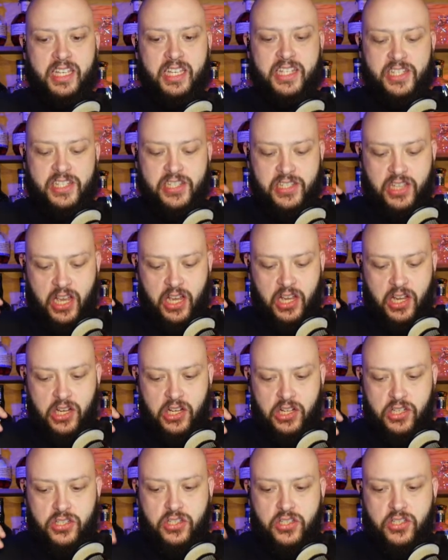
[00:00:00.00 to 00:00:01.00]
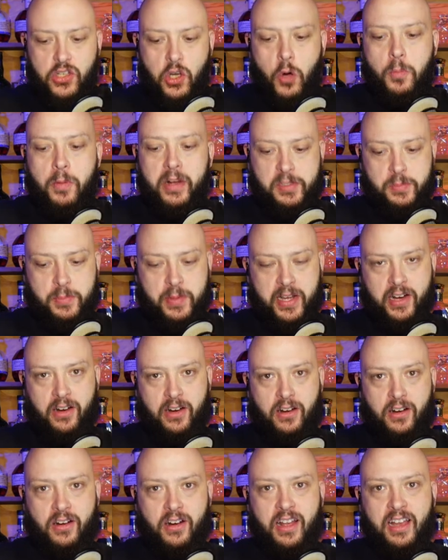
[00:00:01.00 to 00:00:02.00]
is so much
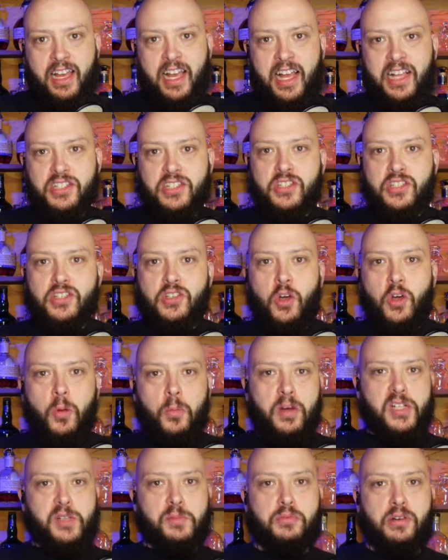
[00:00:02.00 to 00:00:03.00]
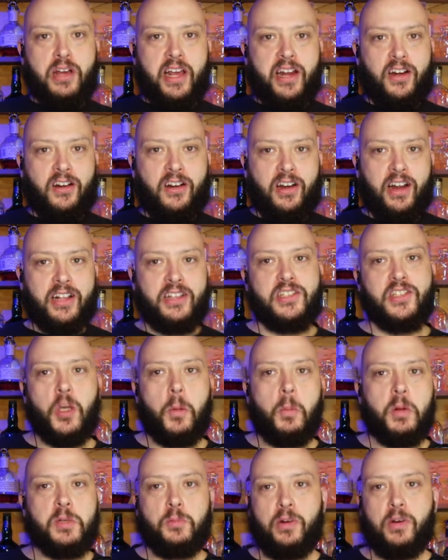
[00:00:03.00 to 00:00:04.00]
bigger and so much brighter and
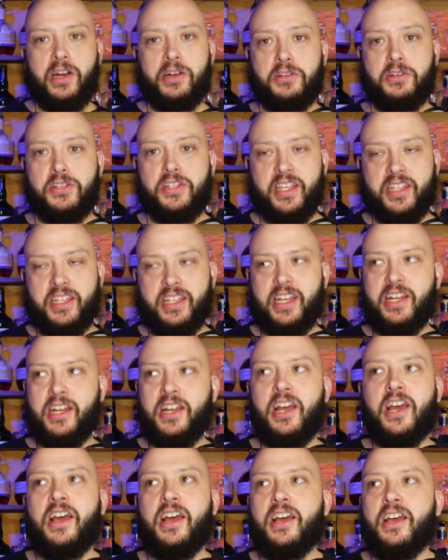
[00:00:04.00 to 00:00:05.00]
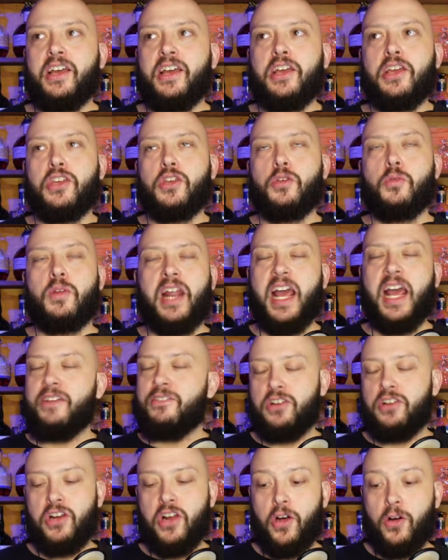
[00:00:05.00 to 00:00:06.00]
so much more interesting than you would
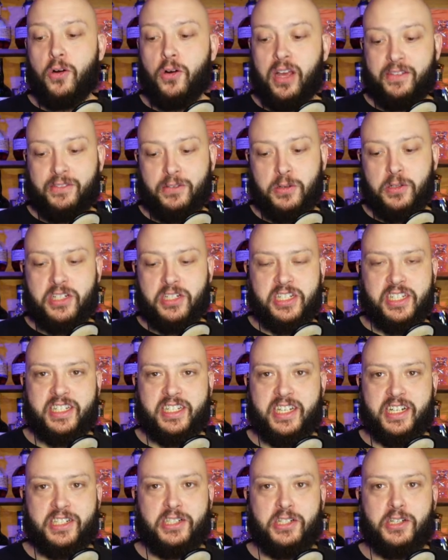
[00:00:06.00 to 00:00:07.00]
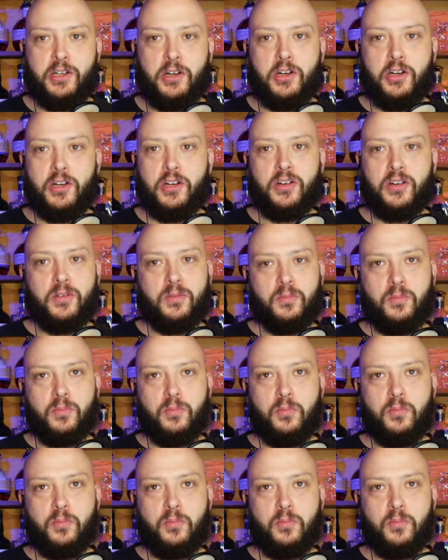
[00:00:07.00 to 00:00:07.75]
ever know if you just stick to your